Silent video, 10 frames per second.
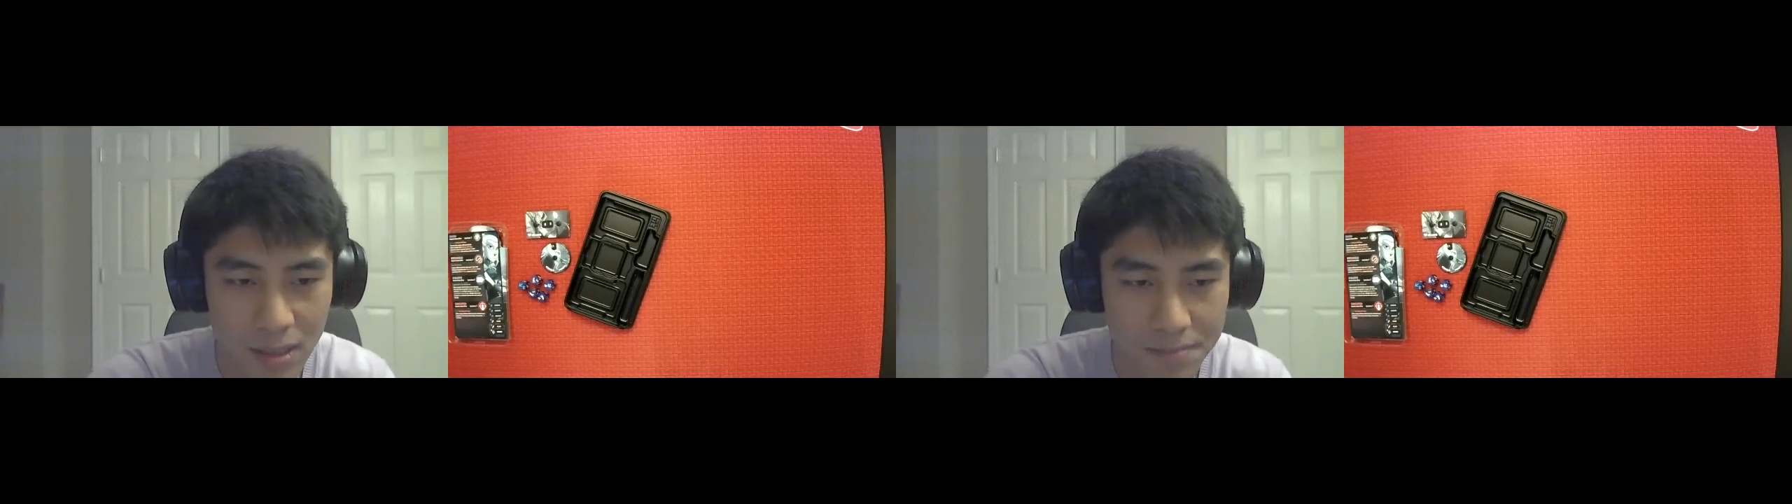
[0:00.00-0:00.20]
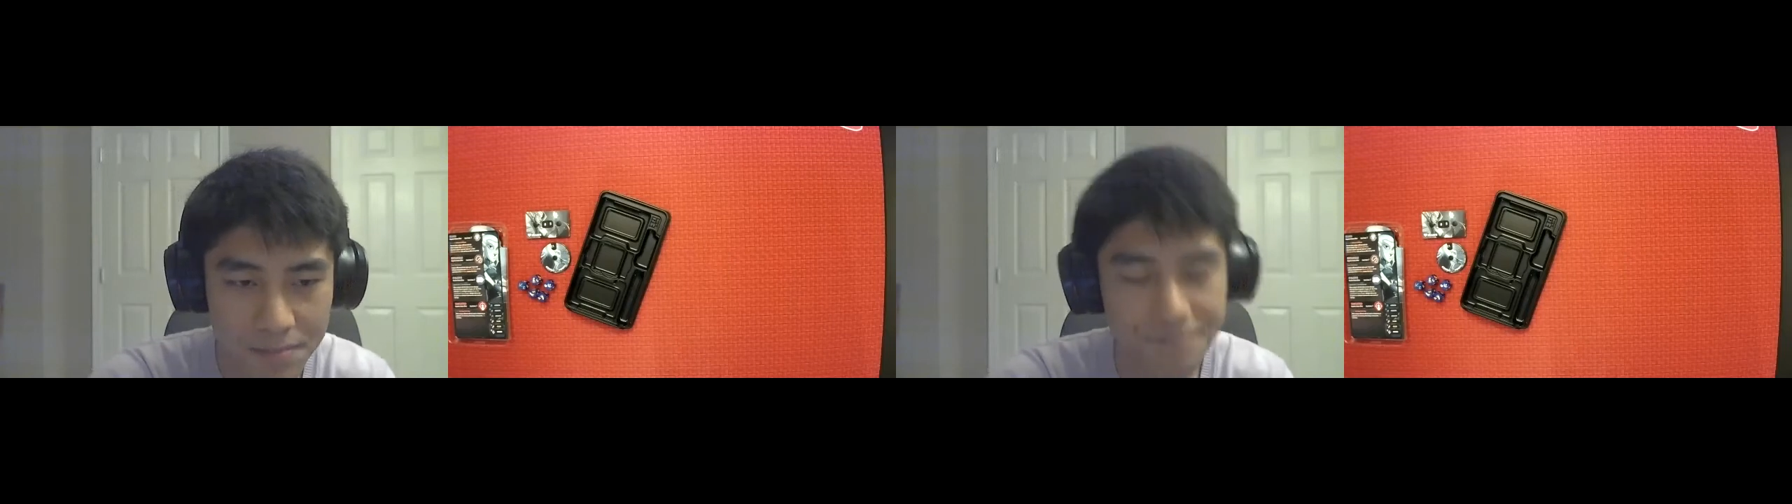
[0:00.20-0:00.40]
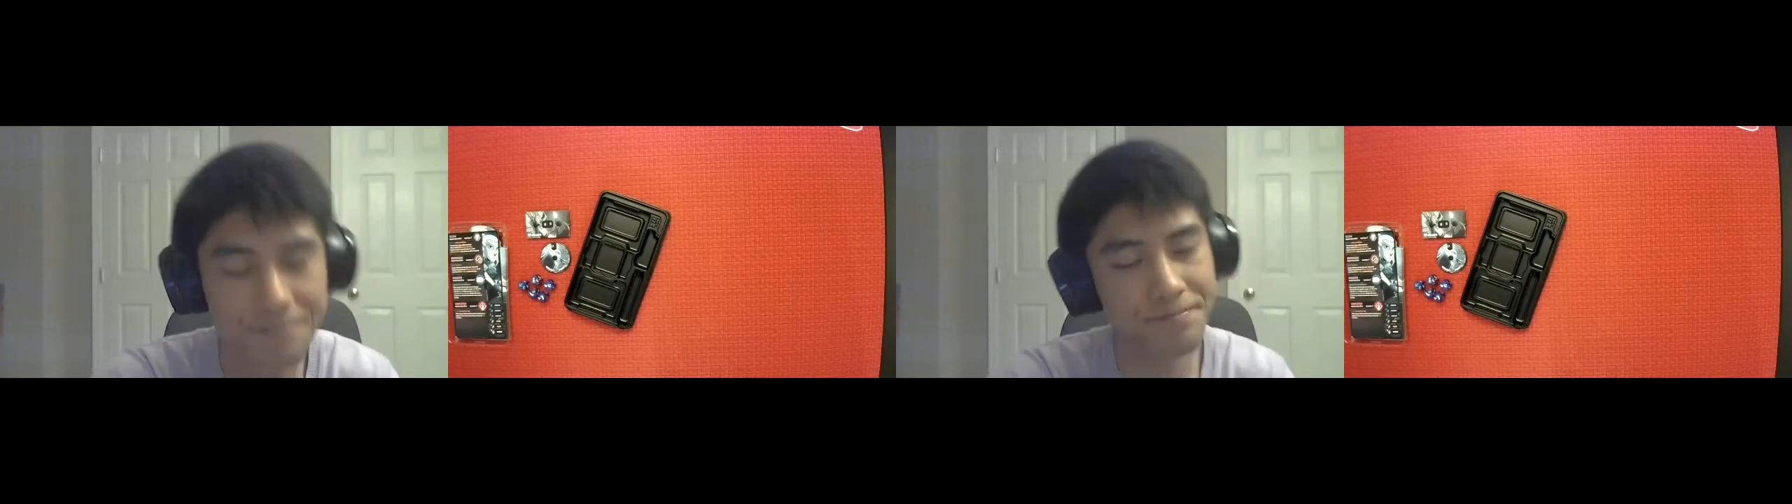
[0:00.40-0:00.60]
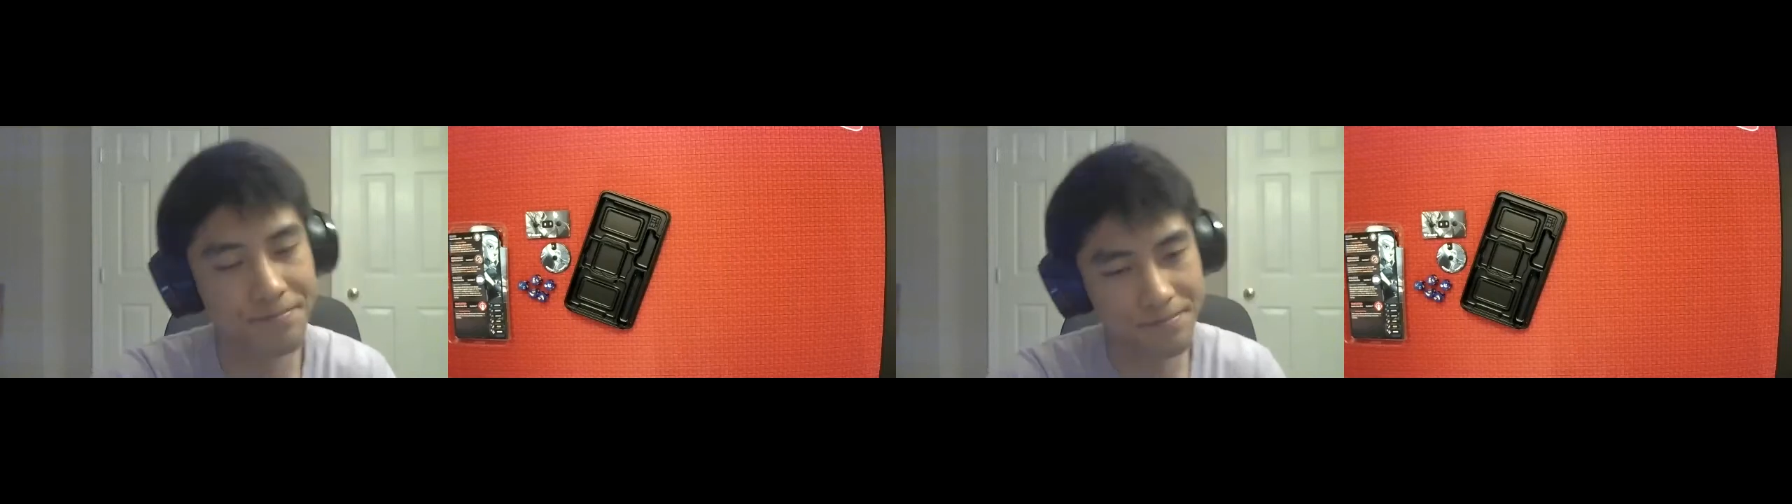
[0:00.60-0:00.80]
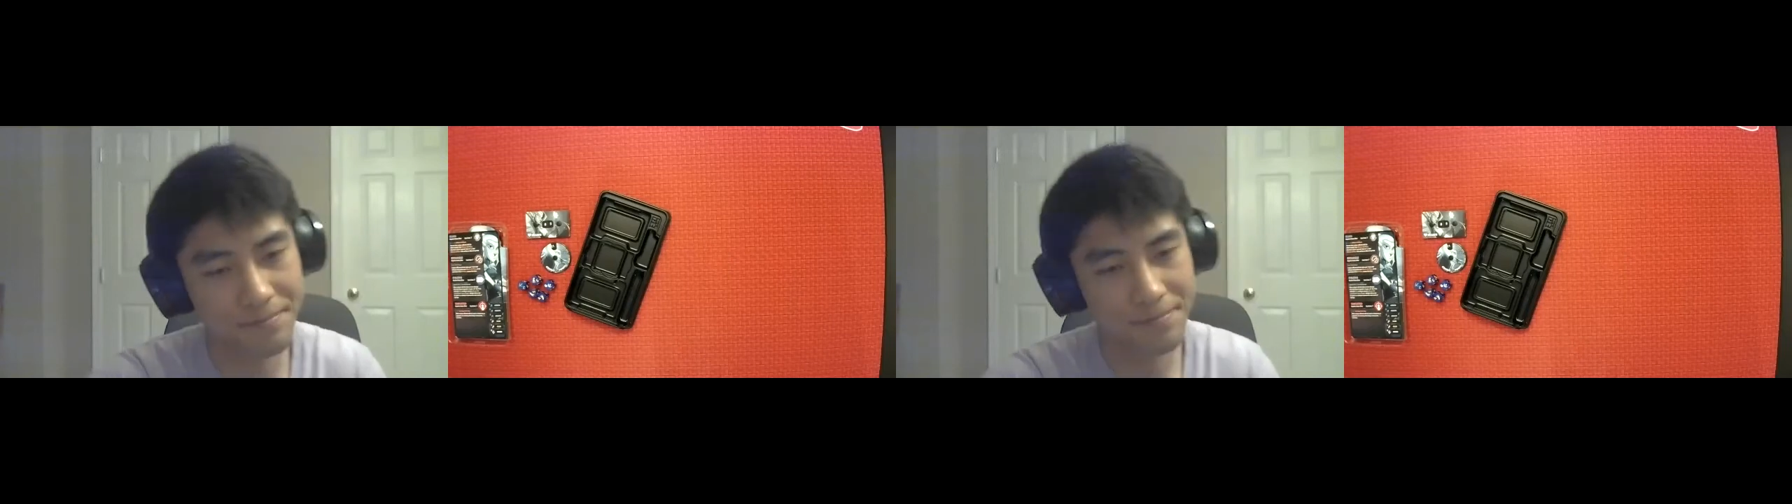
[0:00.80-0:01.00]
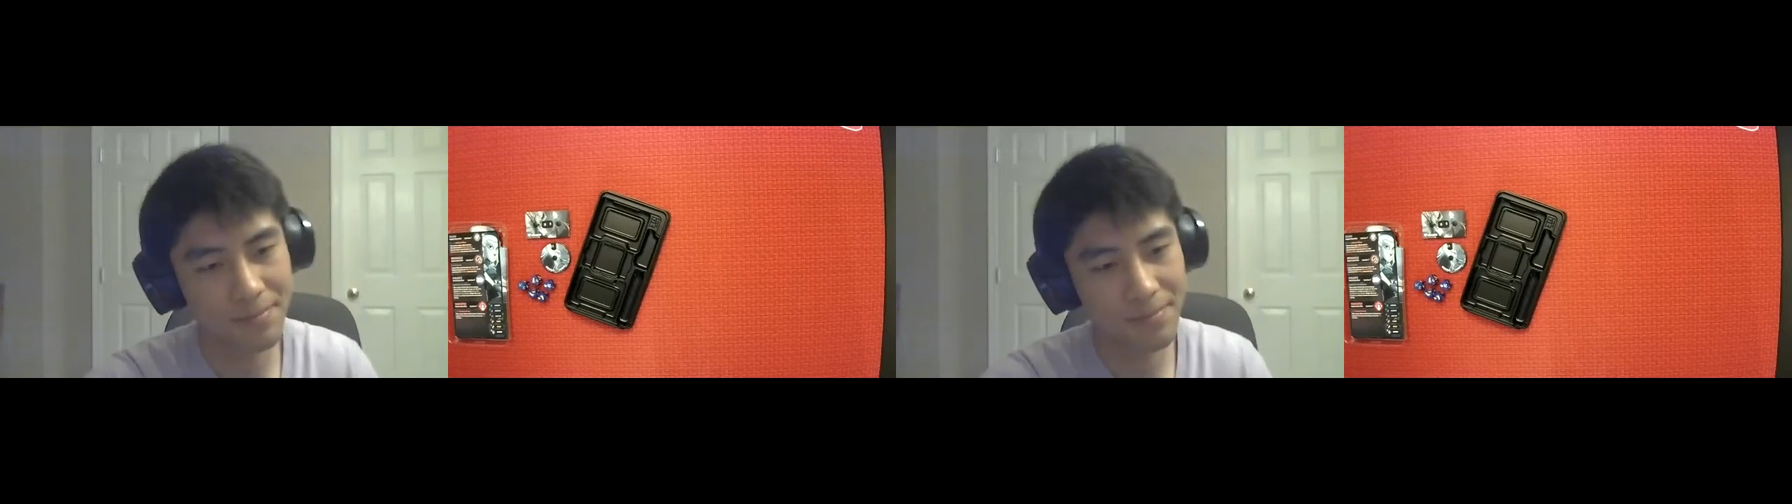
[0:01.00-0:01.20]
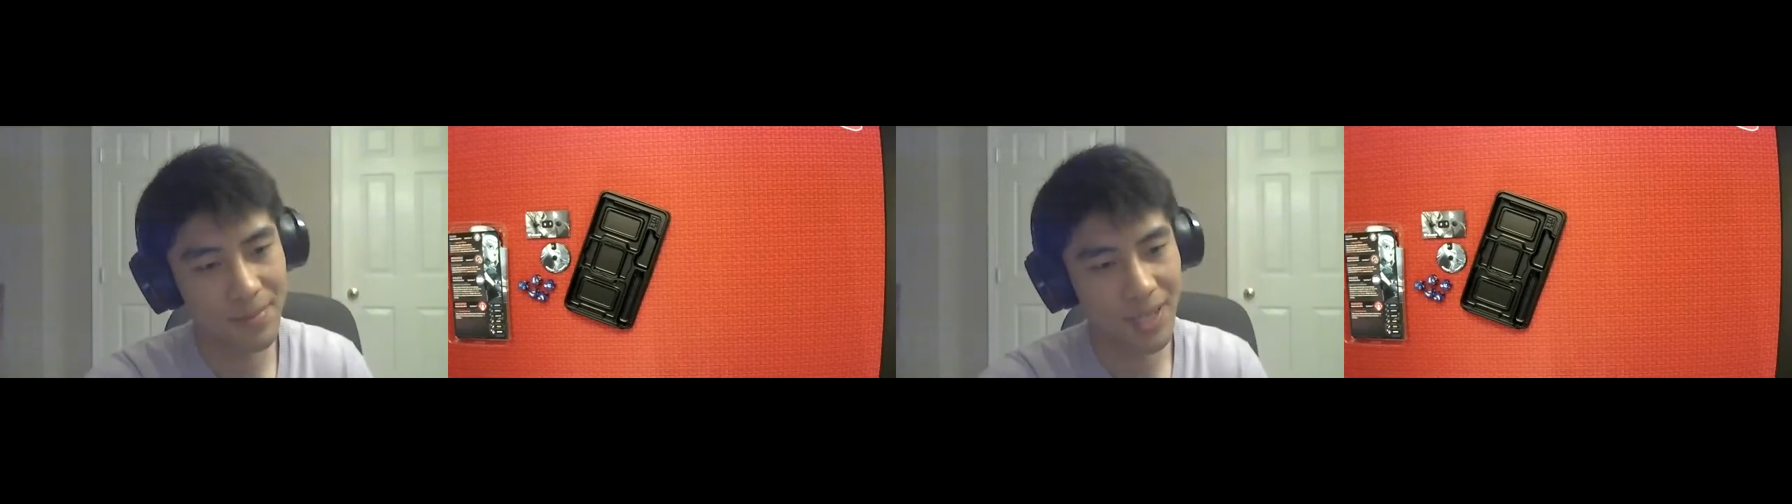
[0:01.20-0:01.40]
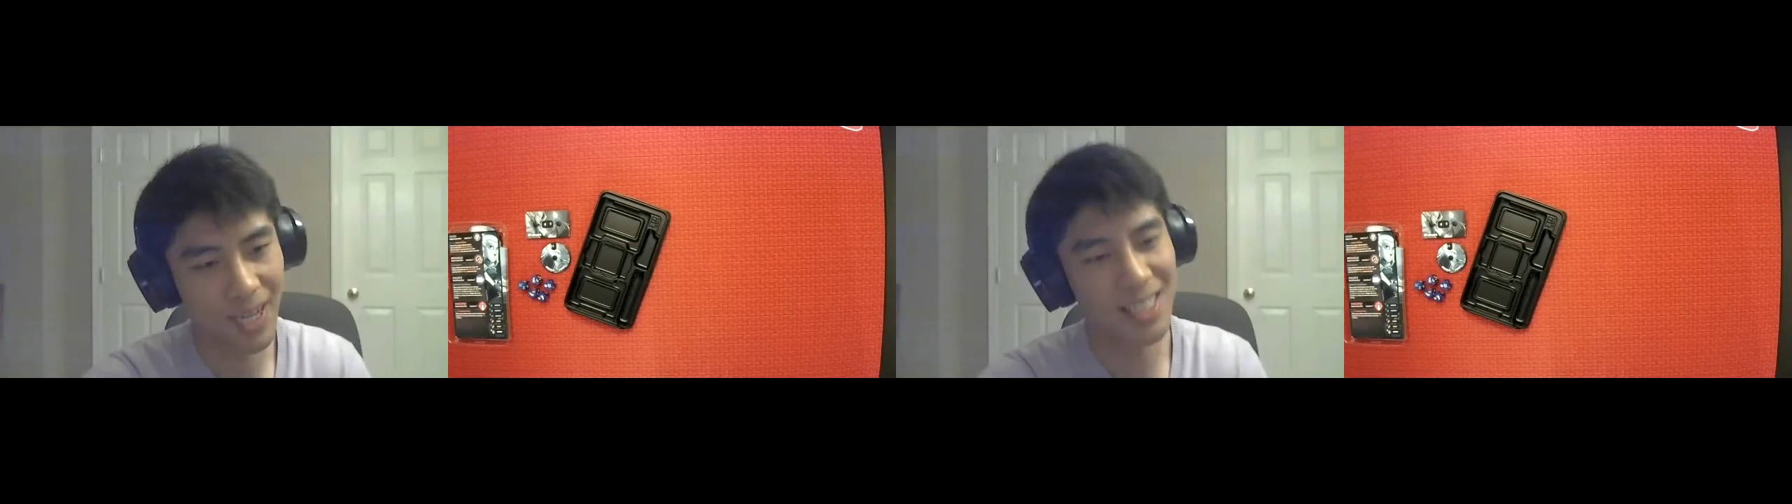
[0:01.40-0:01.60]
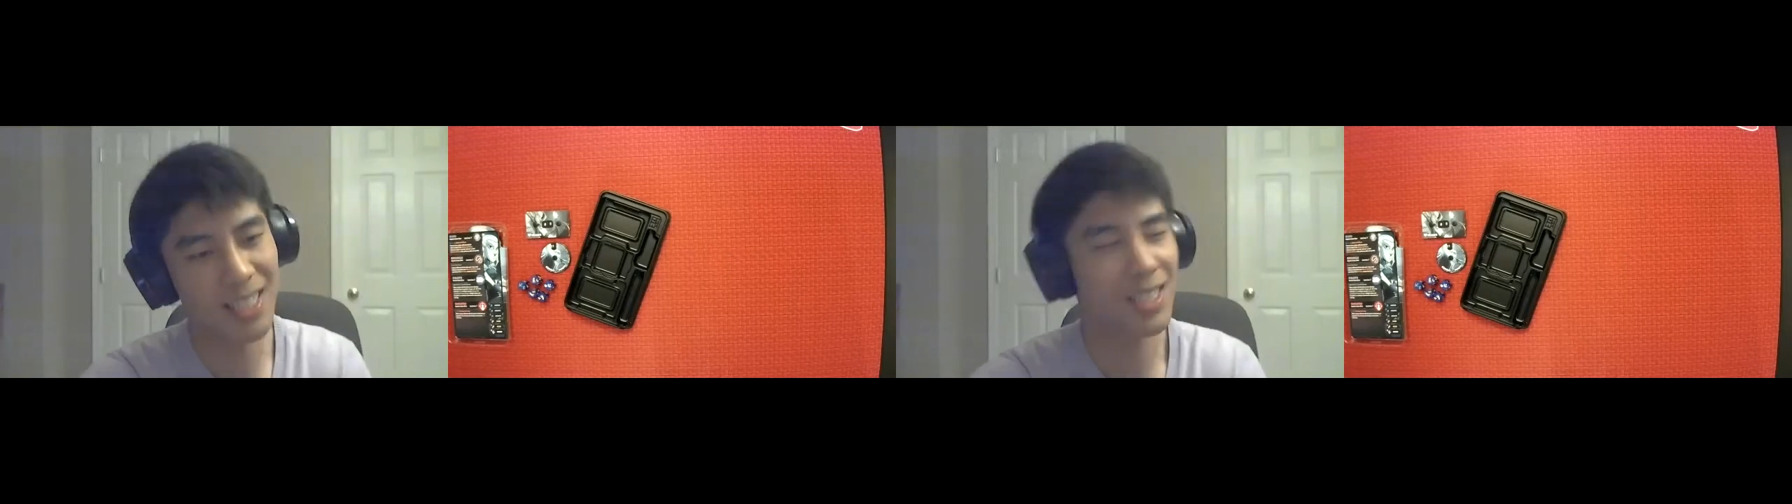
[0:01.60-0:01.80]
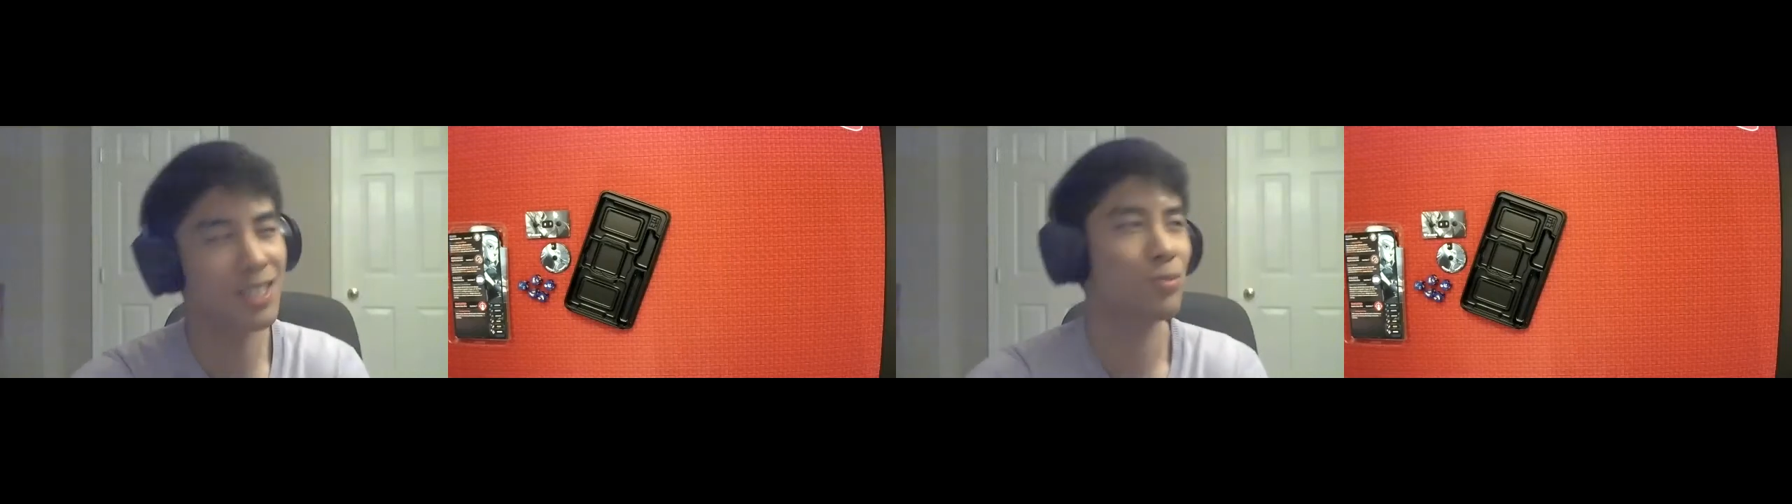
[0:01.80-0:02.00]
I guess this is more.